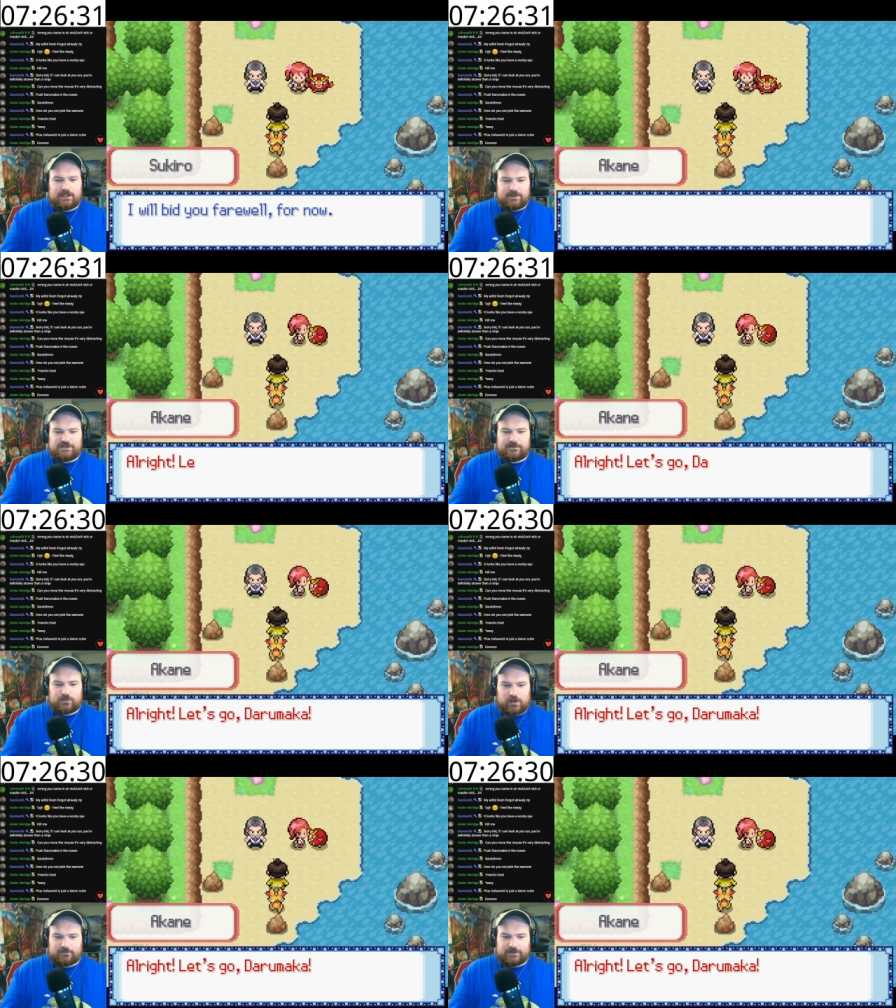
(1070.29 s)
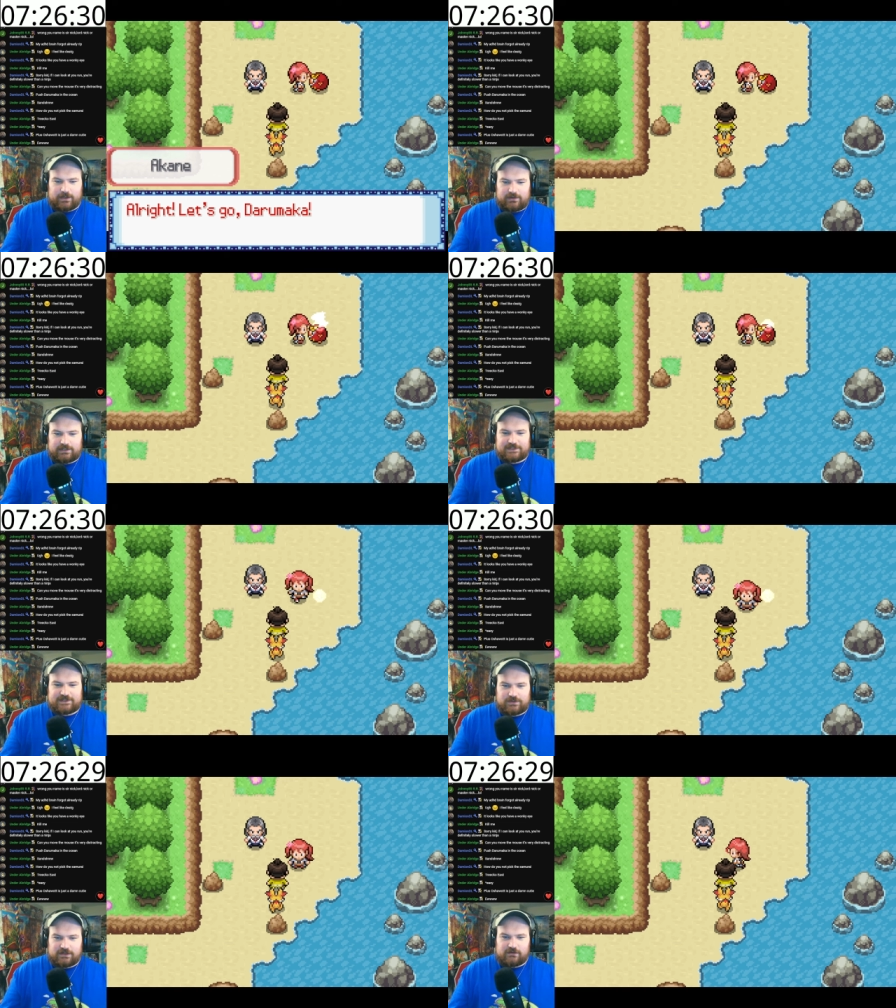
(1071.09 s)
Bid you farewell for now. Alright, let's
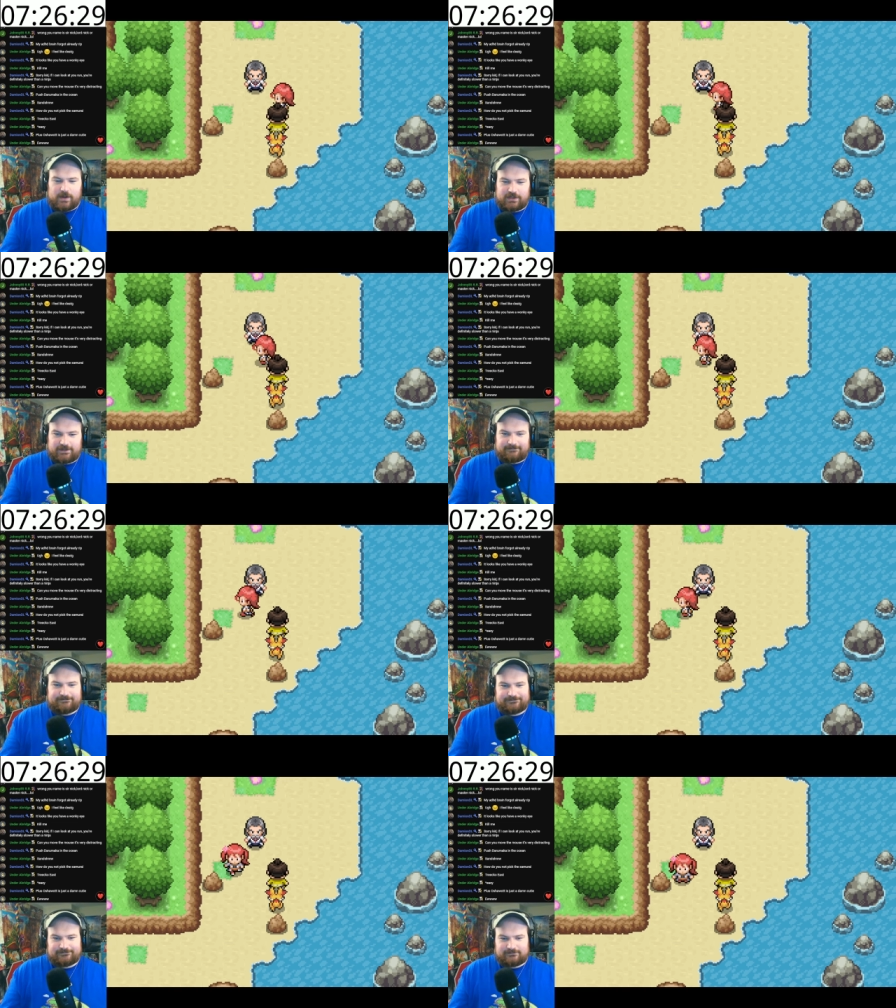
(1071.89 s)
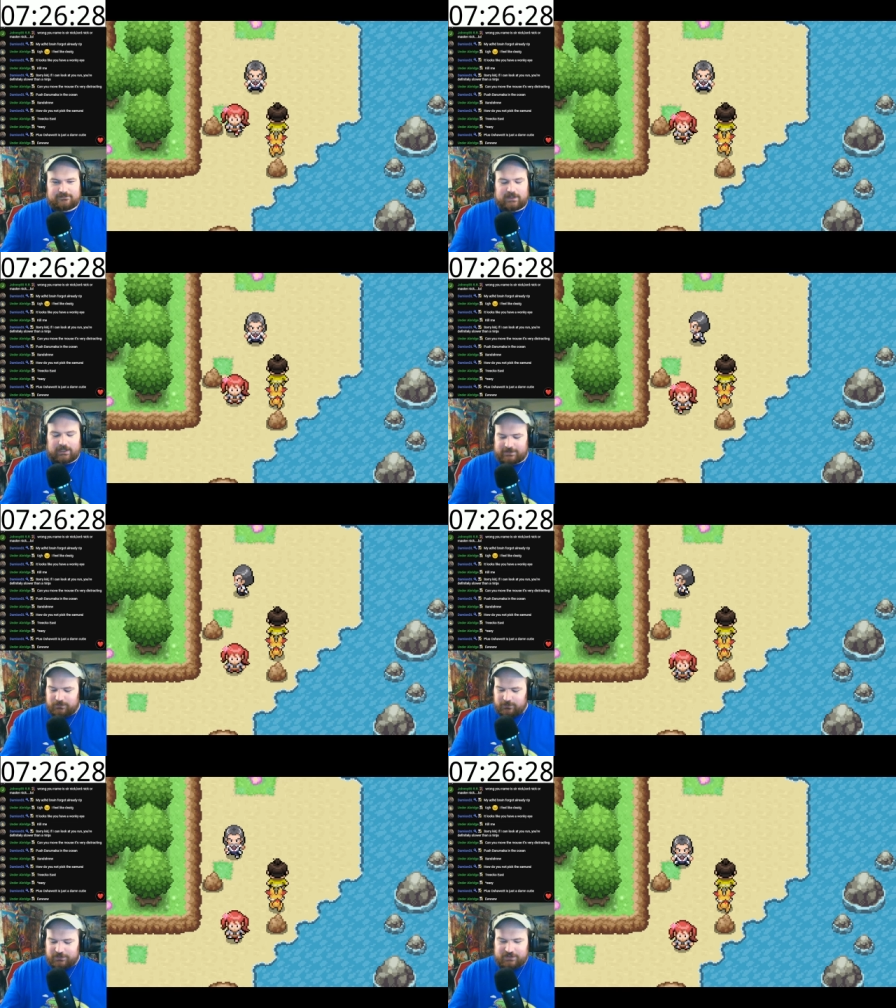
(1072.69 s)
go, Darumaka. I
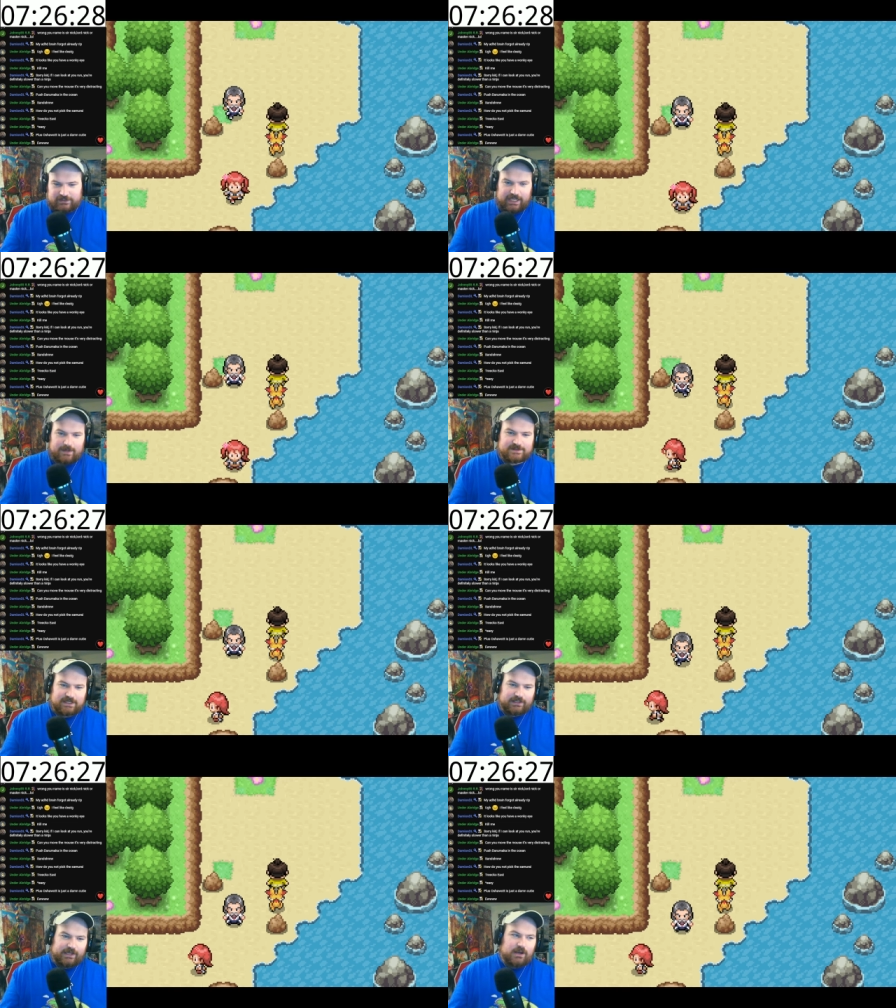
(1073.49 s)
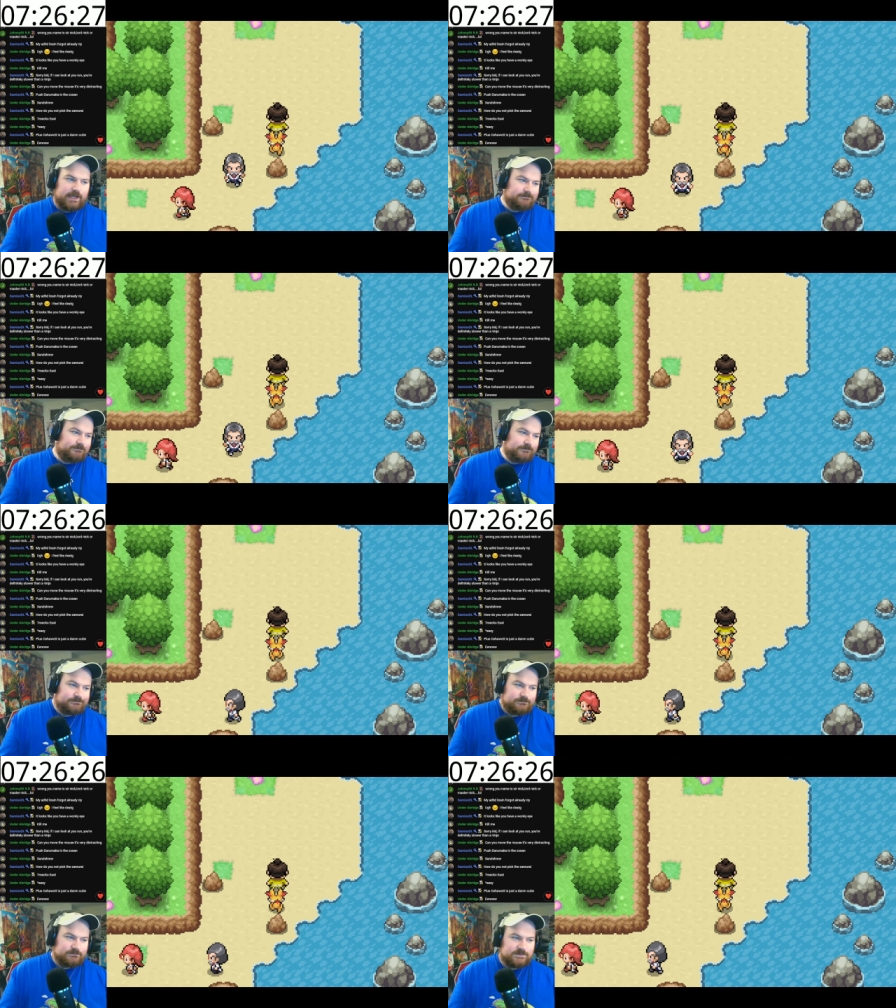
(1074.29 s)
do appreciate the game is kind of like, alright,
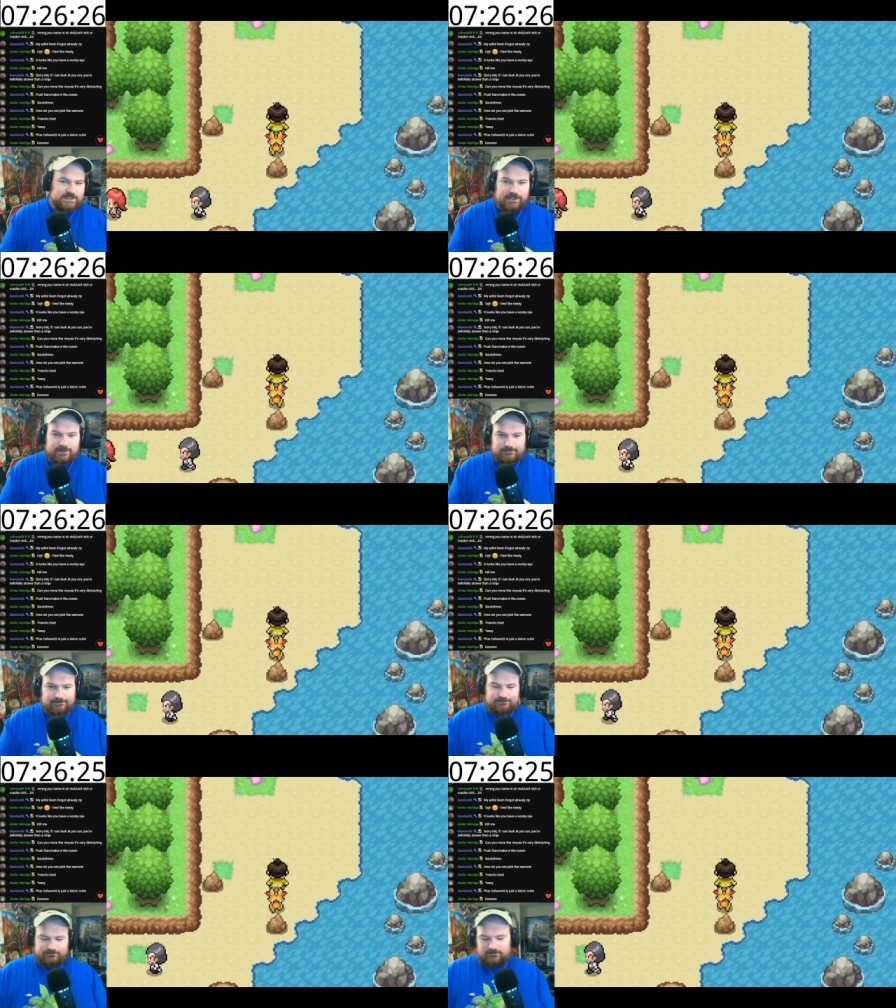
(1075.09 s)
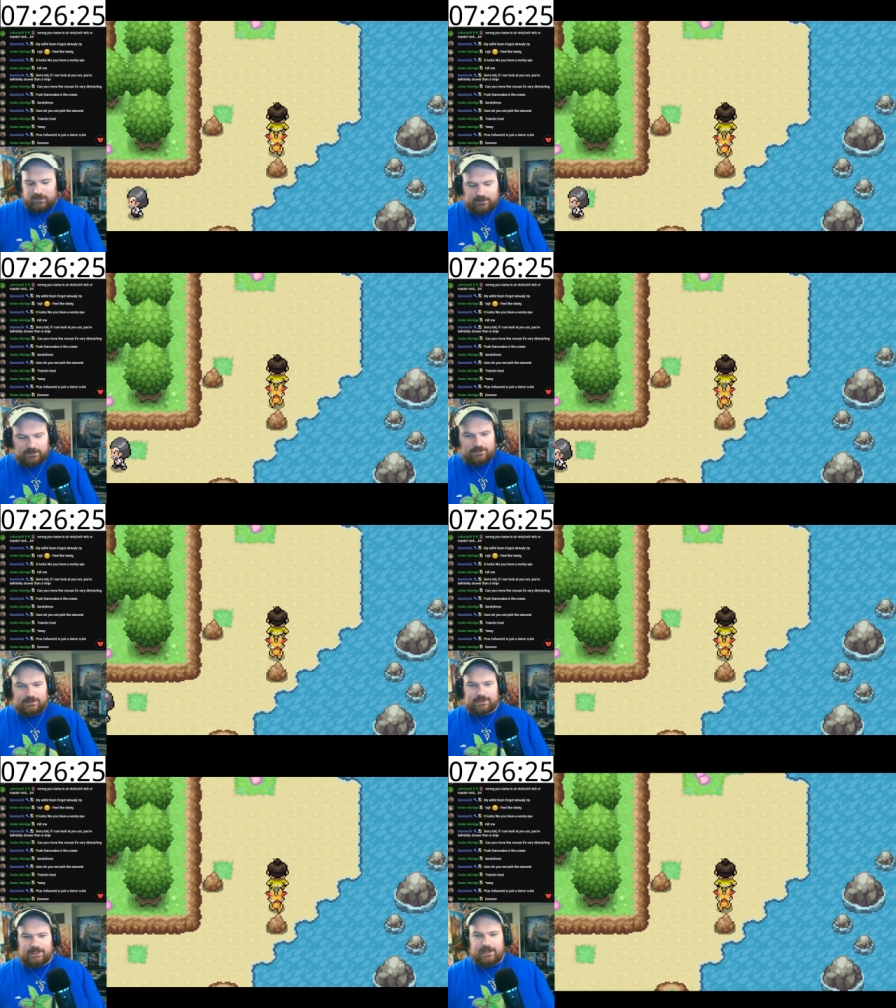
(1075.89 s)
see ya.
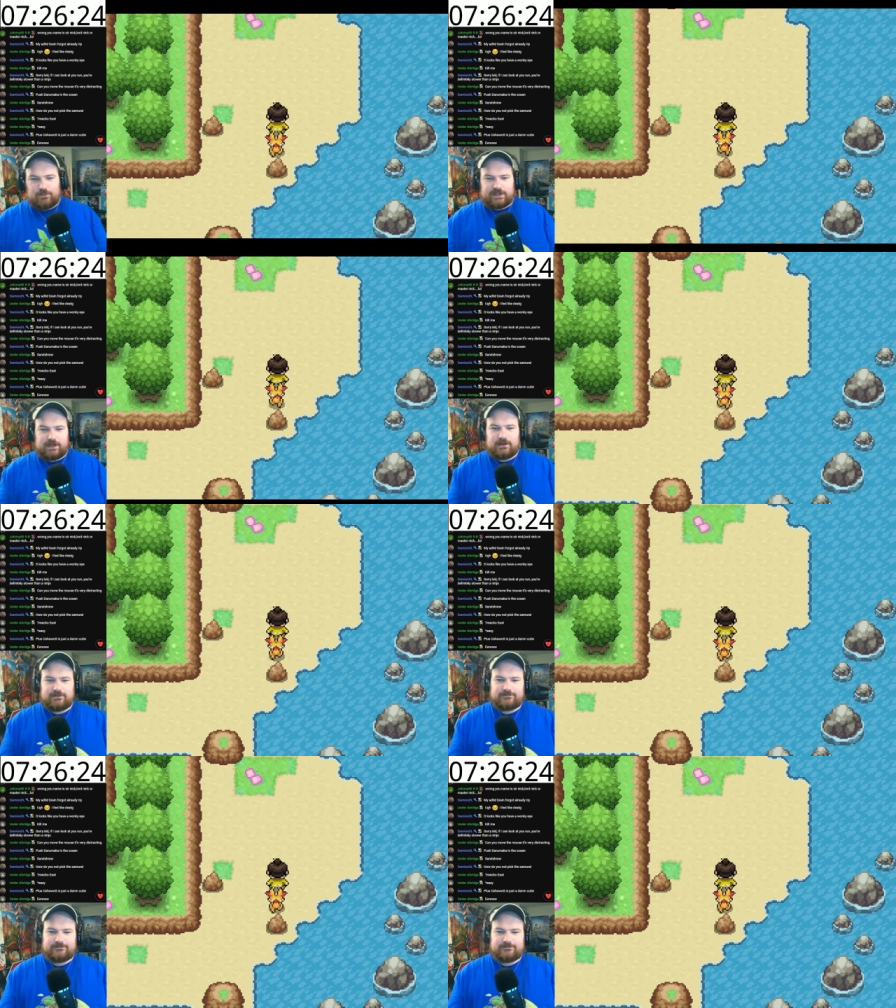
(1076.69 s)
Get out there.